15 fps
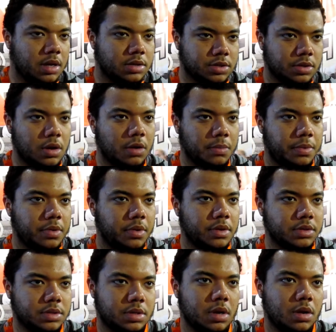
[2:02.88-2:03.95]
strong
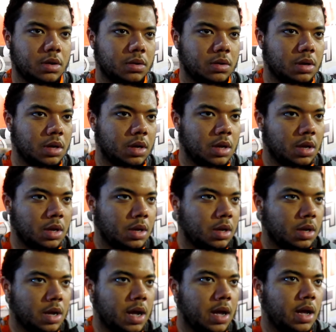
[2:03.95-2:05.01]
point, so
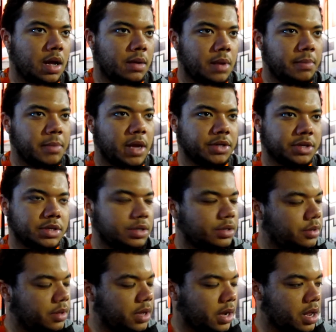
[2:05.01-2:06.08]
I'm anxious to
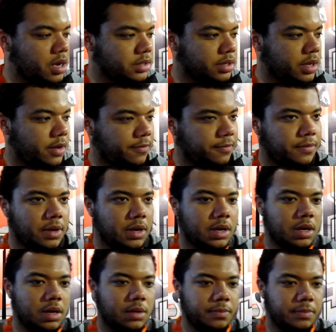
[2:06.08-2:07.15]
do that kind of stuff.
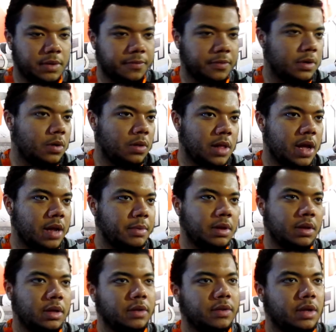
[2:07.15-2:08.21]
But for an O-lineman,
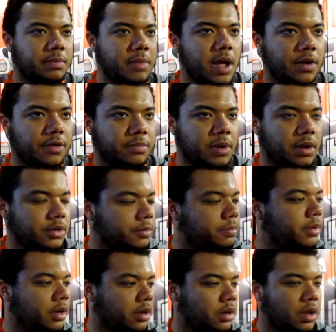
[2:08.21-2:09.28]
it doesn't matter as much,
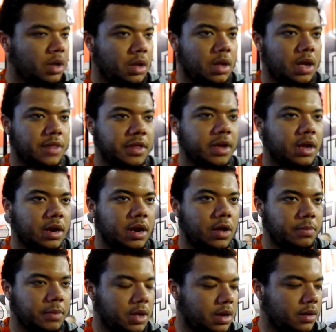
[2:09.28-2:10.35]
but I think it can
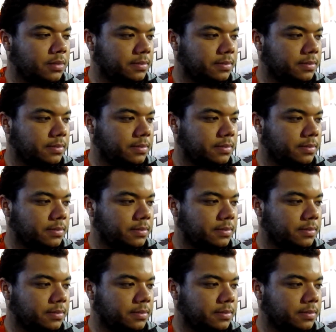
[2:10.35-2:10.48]
help me out.